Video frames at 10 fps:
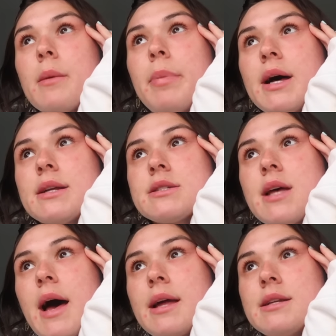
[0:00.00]
But
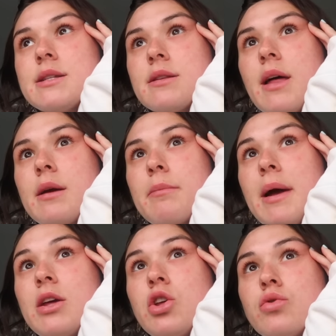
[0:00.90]
I did like
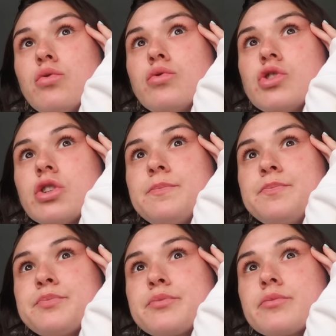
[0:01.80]
my huge
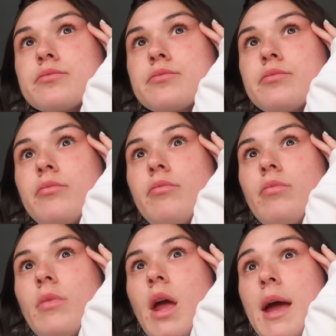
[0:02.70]

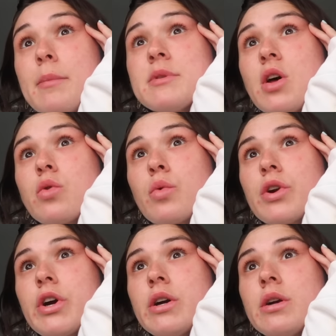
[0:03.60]
Amazon
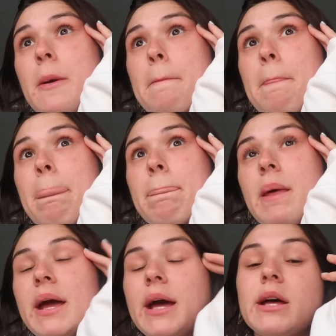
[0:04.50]
order,
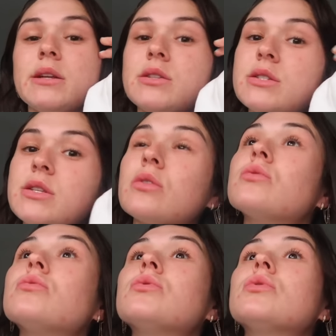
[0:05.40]
and
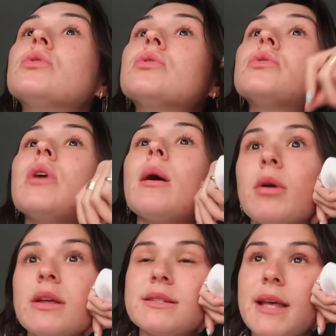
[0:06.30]
I'm
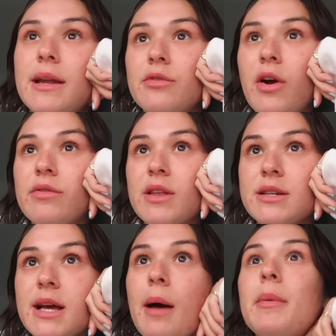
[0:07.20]
really excited for everything
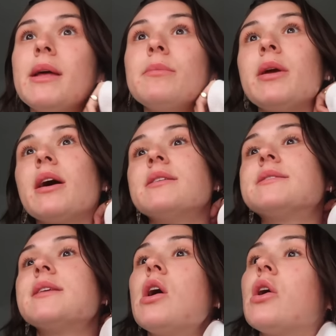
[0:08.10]
to come in,
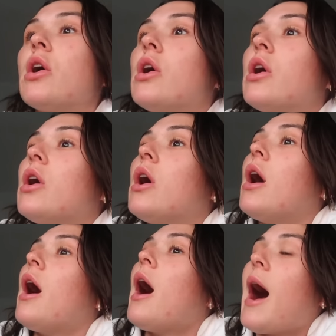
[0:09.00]
because
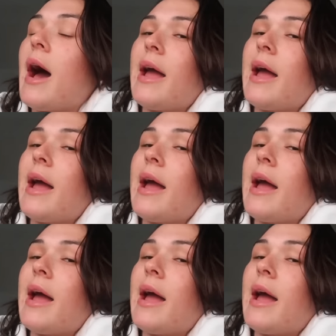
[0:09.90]
I